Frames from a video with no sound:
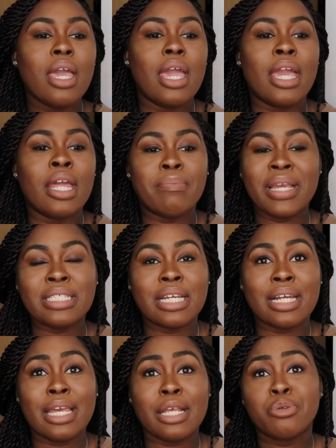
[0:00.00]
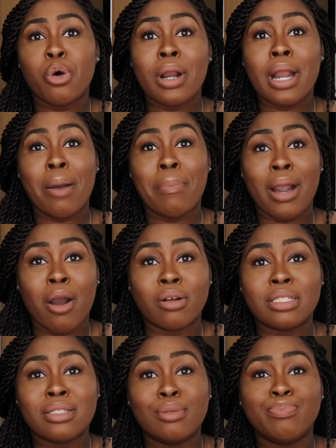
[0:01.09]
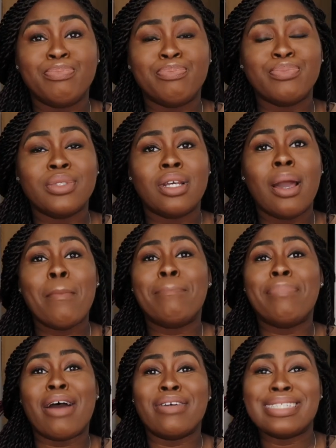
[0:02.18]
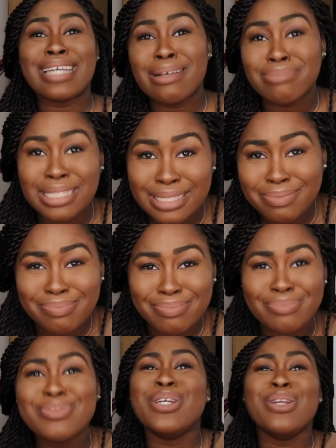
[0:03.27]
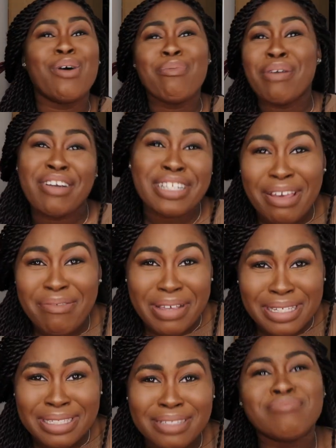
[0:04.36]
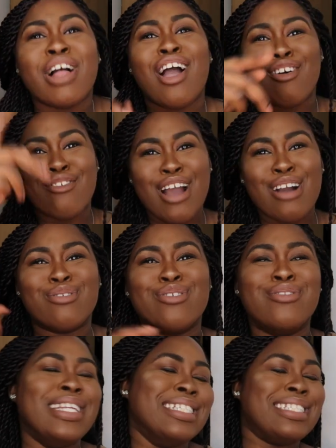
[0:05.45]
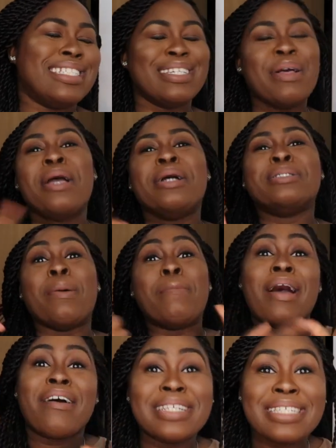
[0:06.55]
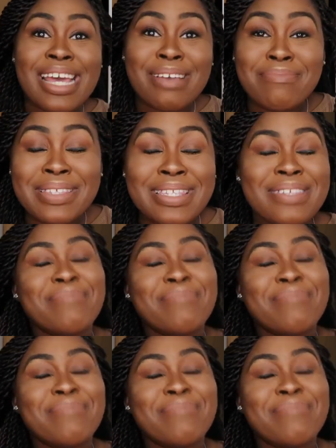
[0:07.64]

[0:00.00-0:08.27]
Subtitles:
and basically talk about paradigms. Do you know what paradigm is? Go and Google it. So paradigms,